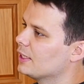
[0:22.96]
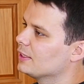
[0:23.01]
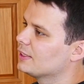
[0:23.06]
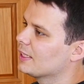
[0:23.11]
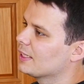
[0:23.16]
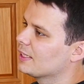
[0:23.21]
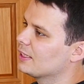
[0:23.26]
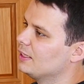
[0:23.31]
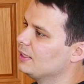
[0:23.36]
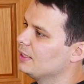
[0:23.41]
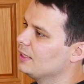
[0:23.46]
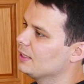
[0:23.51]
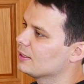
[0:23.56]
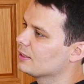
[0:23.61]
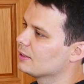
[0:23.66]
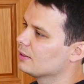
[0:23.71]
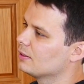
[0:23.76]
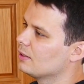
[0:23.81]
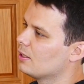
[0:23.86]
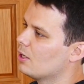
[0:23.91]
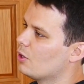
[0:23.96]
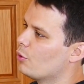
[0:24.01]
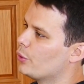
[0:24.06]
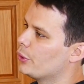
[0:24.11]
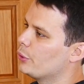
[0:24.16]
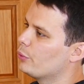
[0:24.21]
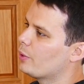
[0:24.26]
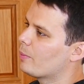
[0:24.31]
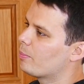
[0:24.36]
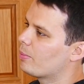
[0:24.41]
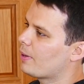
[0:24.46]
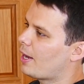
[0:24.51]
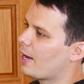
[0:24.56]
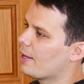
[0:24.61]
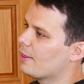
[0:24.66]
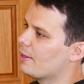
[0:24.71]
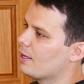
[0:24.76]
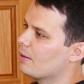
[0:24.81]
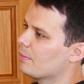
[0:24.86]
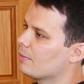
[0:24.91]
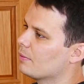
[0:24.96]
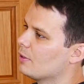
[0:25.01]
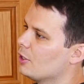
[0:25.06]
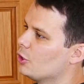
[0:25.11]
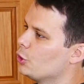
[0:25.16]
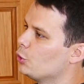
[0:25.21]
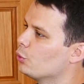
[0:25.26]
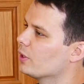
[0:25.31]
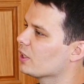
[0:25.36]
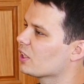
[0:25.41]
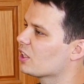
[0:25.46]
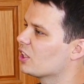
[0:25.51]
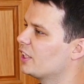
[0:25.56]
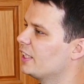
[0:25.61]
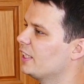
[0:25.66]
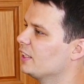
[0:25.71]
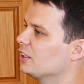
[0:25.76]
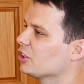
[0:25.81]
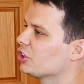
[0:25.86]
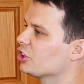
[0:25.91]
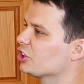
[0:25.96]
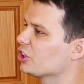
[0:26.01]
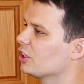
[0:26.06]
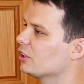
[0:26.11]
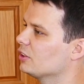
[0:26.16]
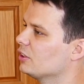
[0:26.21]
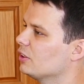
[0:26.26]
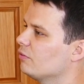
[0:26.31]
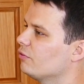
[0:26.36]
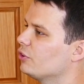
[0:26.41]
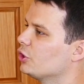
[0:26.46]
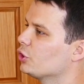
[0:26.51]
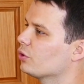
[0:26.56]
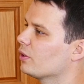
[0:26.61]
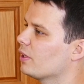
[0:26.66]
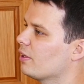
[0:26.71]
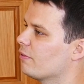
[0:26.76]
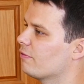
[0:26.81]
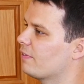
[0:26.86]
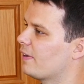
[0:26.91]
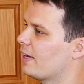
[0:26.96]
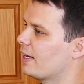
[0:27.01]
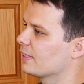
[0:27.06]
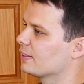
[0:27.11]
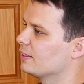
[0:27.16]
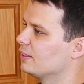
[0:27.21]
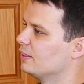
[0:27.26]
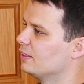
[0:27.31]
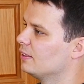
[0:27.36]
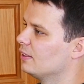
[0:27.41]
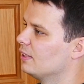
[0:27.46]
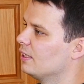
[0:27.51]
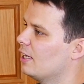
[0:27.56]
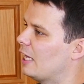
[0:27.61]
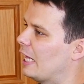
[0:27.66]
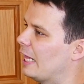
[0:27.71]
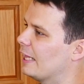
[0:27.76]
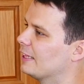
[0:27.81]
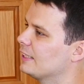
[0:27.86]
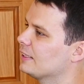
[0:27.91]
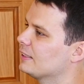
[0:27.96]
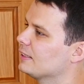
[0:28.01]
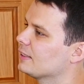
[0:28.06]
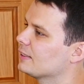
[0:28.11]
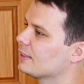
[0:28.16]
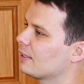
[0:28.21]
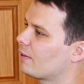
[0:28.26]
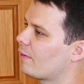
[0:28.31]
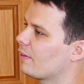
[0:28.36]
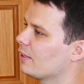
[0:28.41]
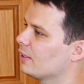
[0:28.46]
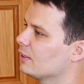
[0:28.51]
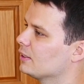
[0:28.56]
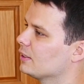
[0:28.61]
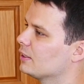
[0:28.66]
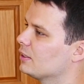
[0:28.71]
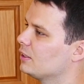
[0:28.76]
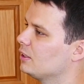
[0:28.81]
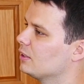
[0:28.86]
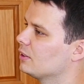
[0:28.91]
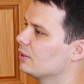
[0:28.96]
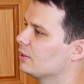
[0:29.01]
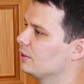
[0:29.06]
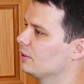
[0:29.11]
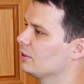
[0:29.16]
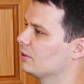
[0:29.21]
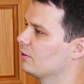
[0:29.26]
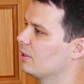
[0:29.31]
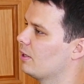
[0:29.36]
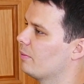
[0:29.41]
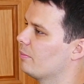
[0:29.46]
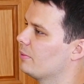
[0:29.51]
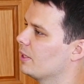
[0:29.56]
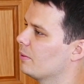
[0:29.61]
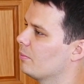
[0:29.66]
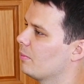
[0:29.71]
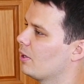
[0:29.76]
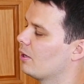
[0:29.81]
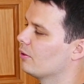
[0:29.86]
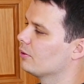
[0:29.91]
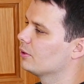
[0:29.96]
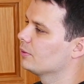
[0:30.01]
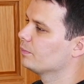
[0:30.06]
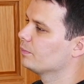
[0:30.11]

and techniques, when you apply them, you will create a certain visual effect. And this is something this series is gonna be about.